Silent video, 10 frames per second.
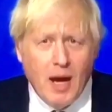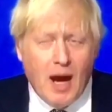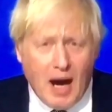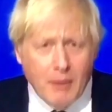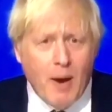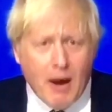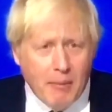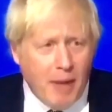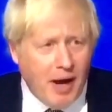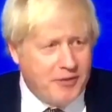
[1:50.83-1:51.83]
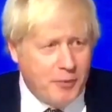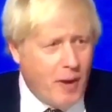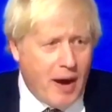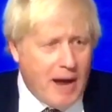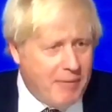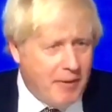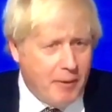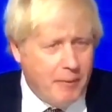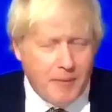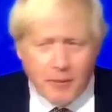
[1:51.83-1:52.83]
I wear a mask wherever
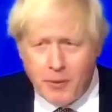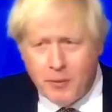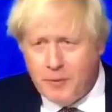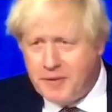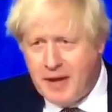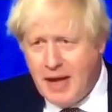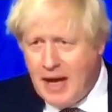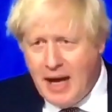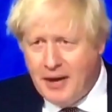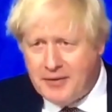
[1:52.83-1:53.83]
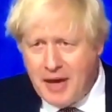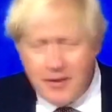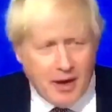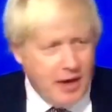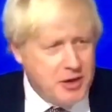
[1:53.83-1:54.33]
the, the rules uh, say that I